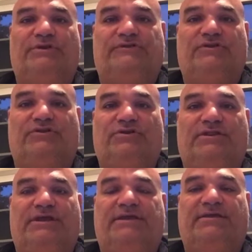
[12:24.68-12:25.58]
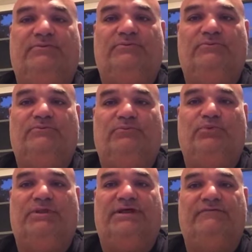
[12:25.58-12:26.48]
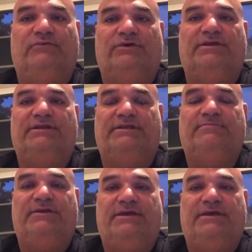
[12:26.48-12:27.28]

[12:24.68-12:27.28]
it's going to look like and what level we're going to need to be